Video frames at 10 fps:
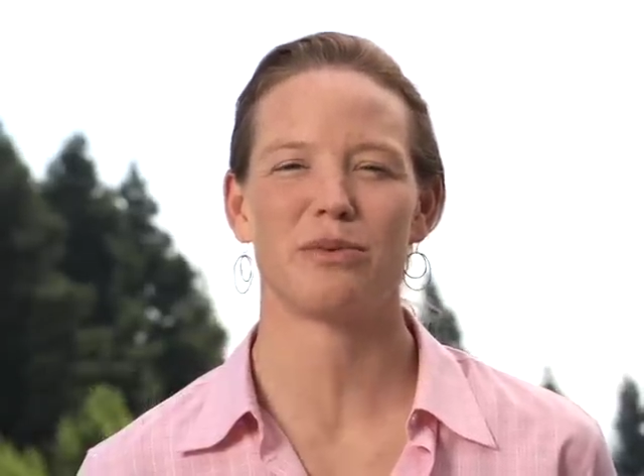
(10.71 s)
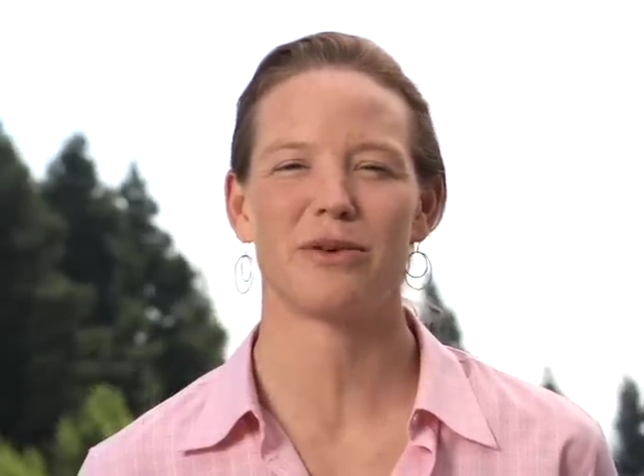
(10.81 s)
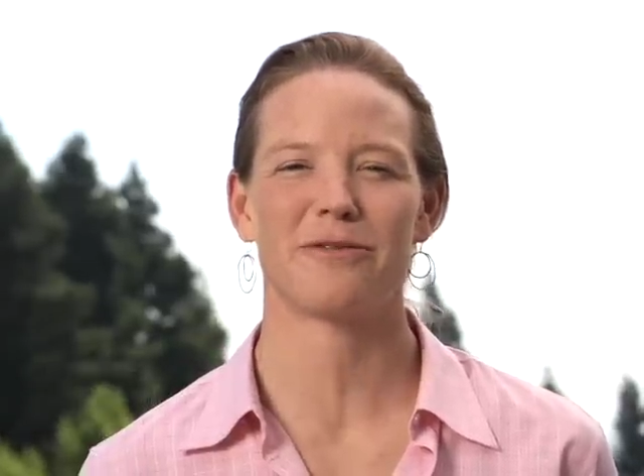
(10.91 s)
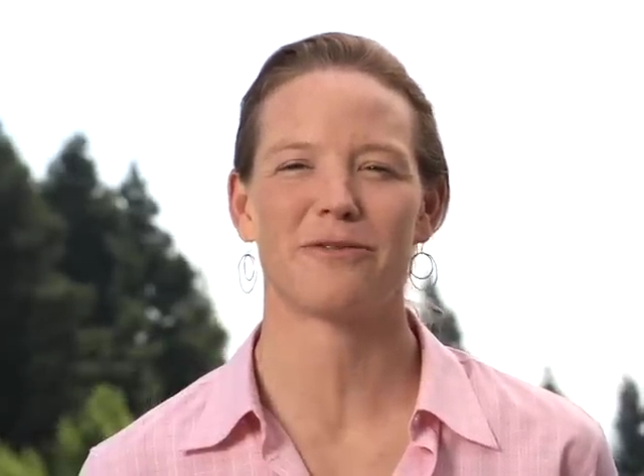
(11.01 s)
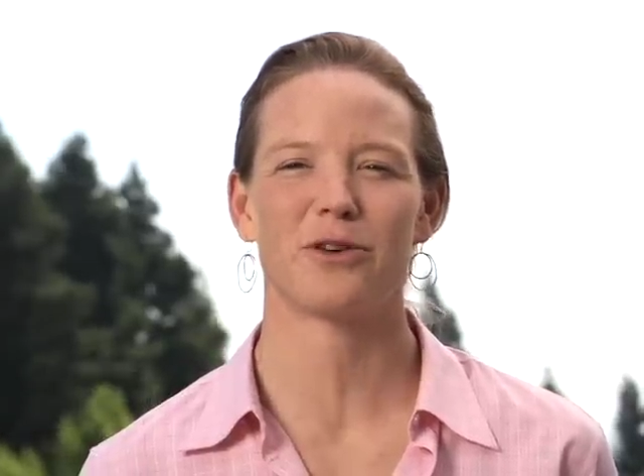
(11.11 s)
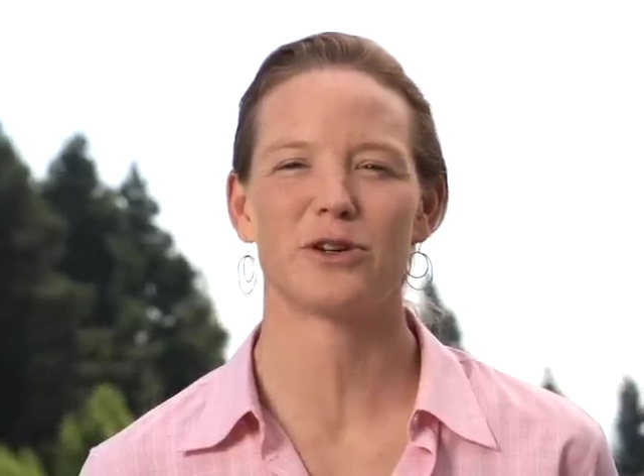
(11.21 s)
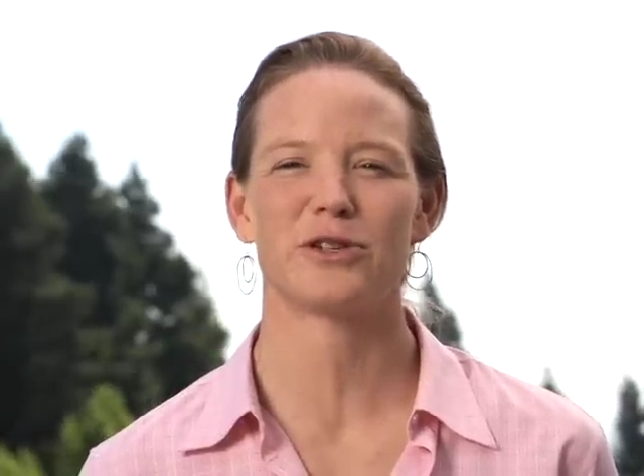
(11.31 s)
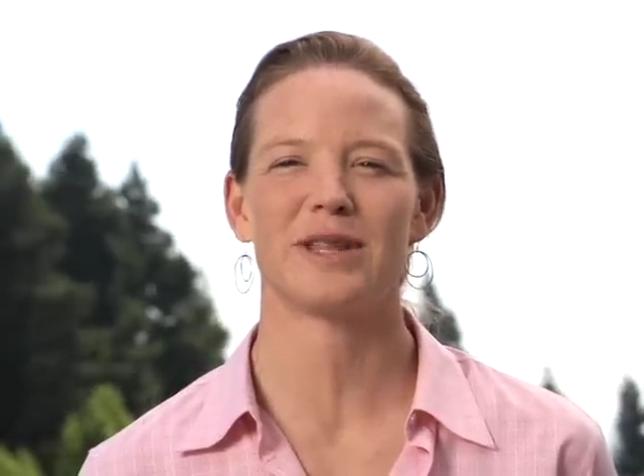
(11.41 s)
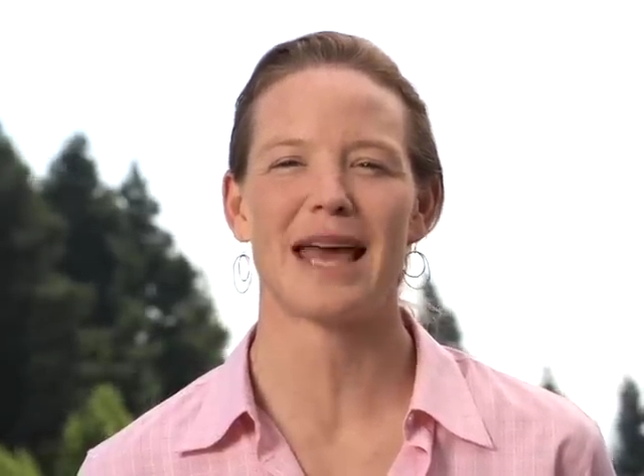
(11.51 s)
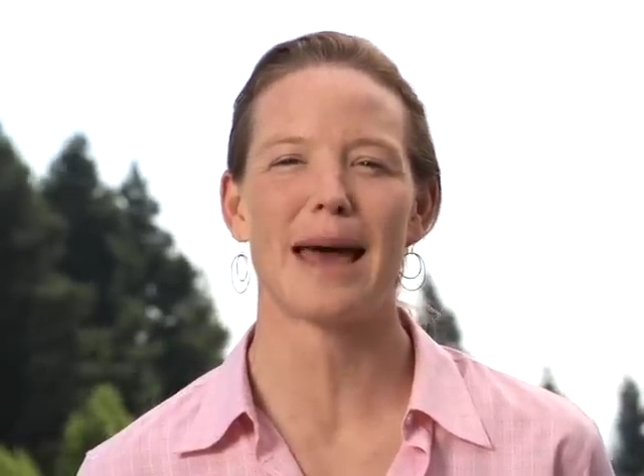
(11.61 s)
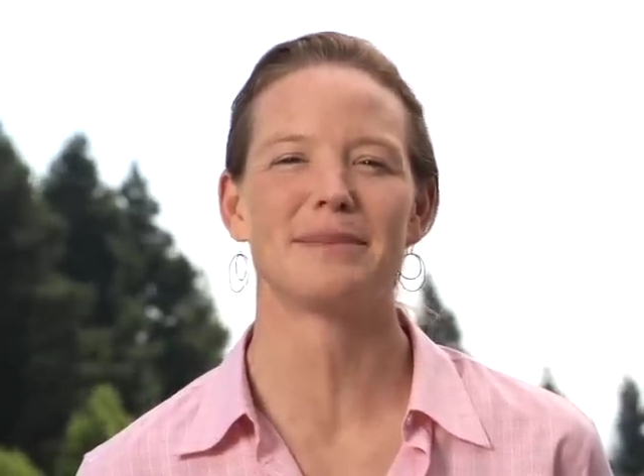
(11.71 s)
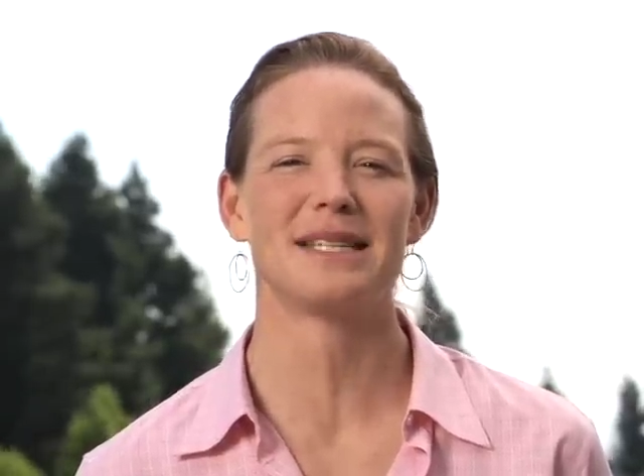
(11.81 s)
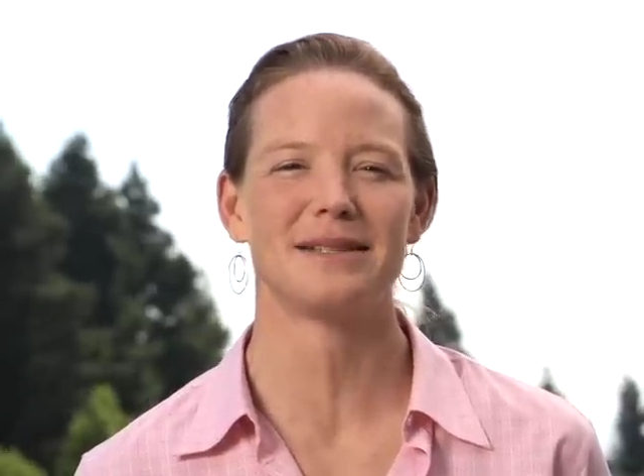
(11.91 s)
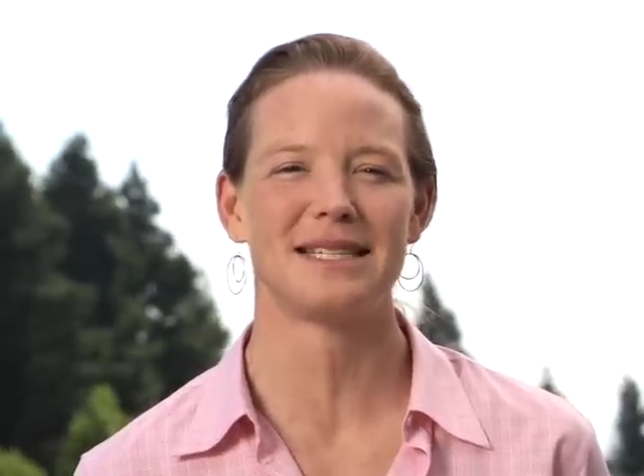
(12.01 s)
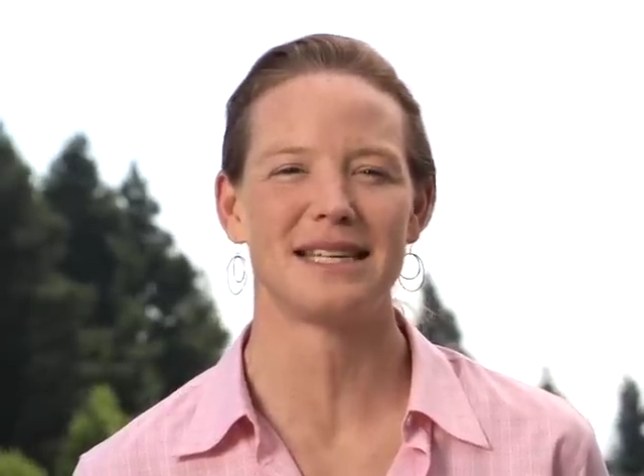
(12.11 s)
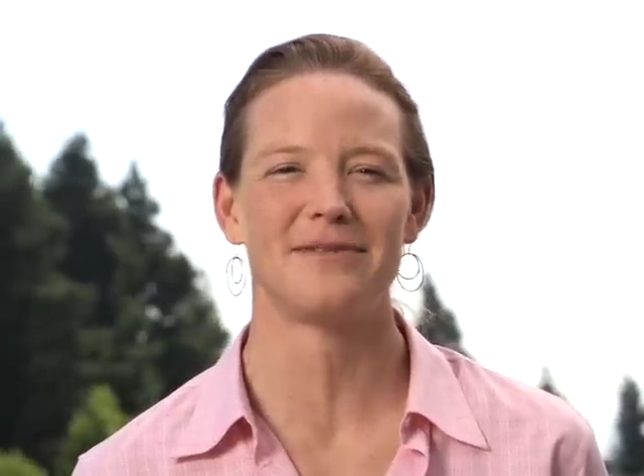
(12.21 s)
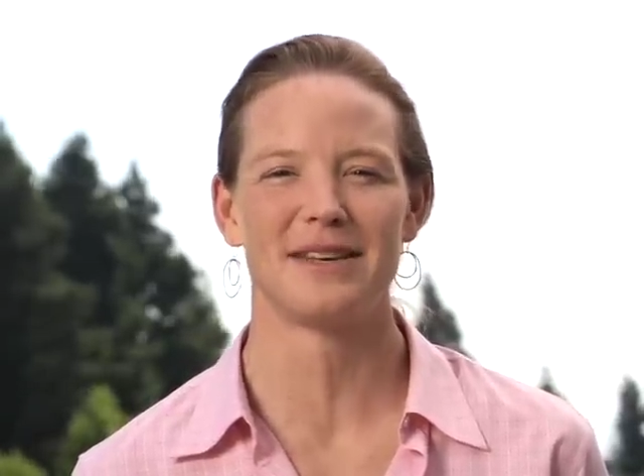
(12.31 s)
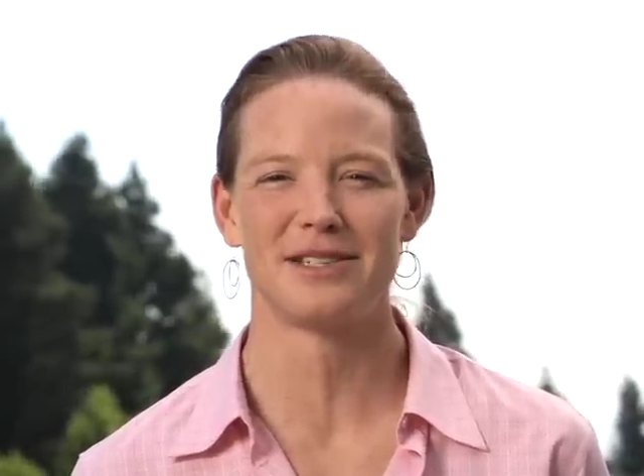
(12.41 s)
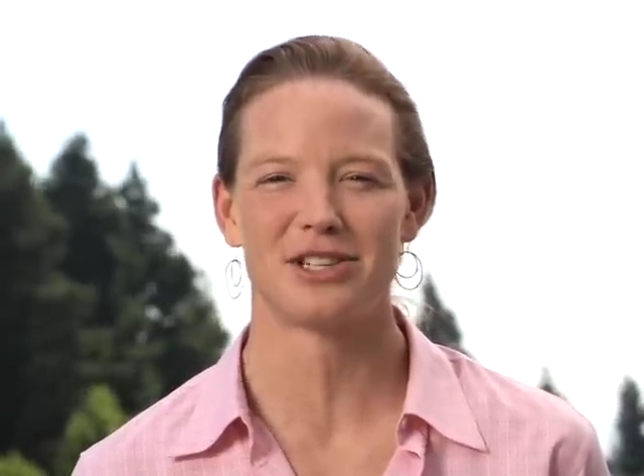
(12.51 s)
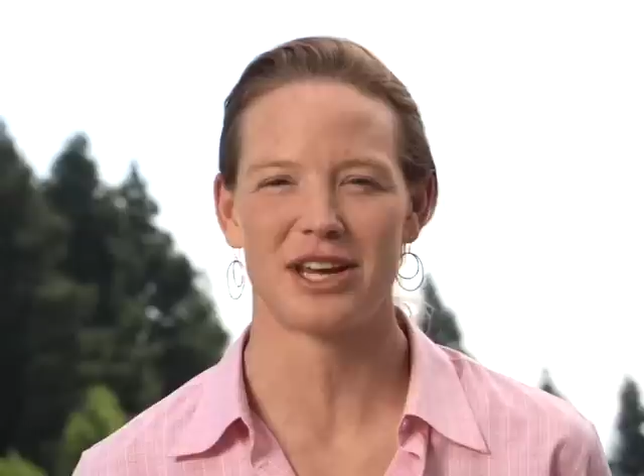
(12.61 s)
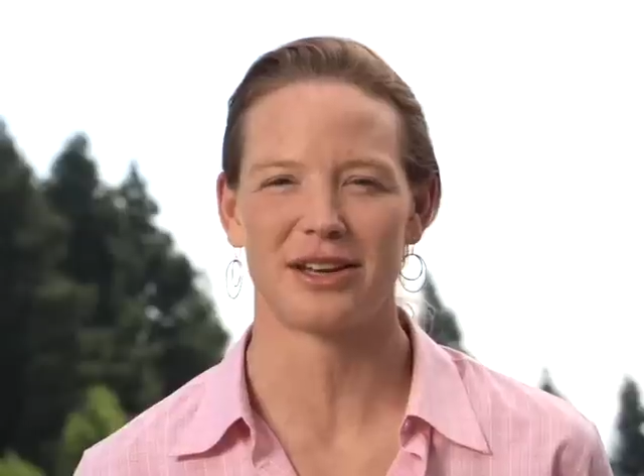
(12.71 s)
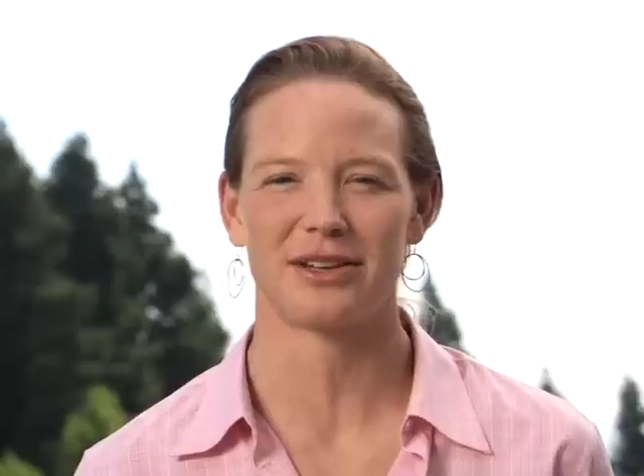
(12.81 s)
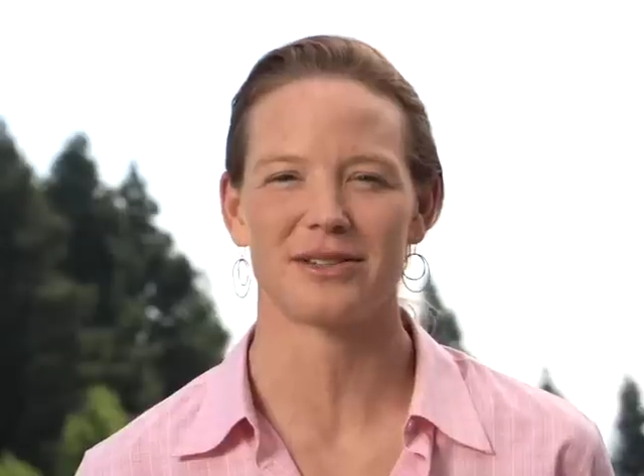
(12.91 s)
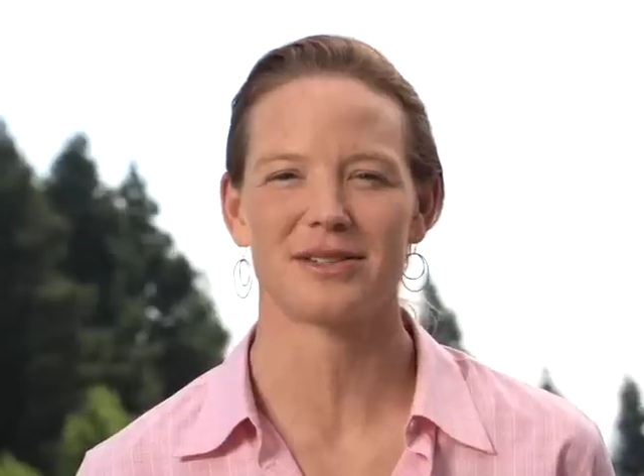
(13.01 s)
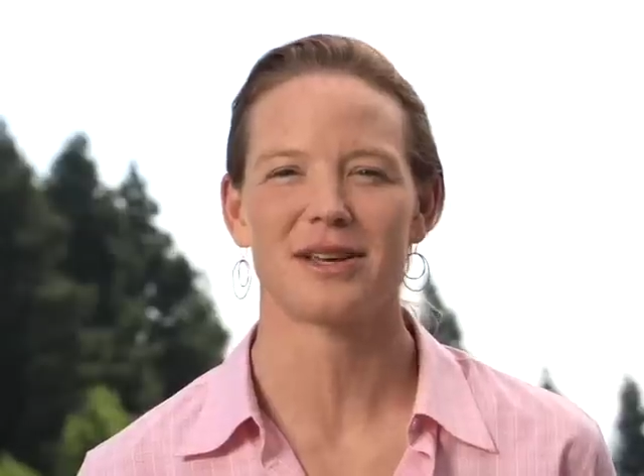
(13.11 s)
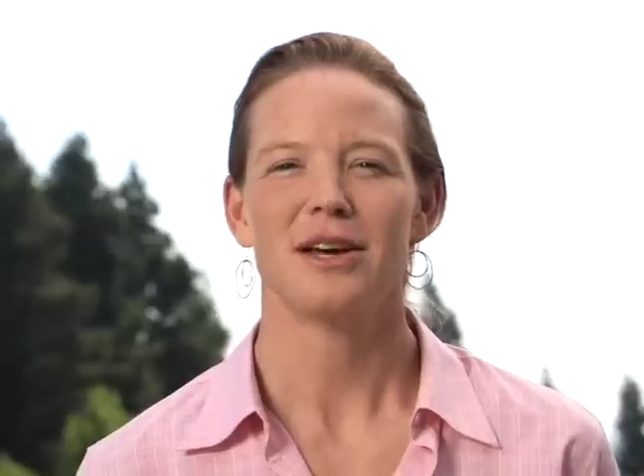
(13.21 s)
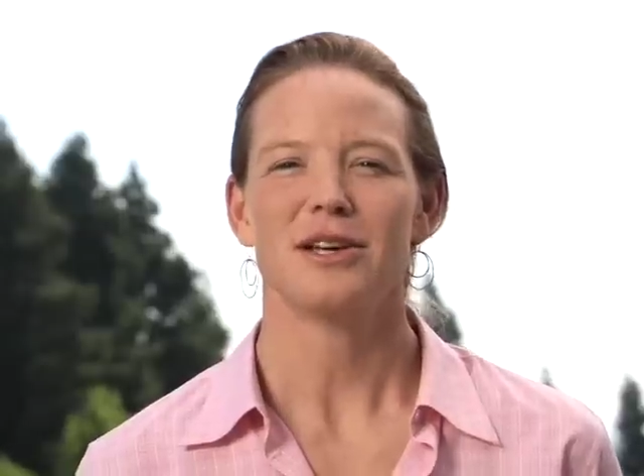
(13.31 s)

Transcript: refer to the empty TV channels.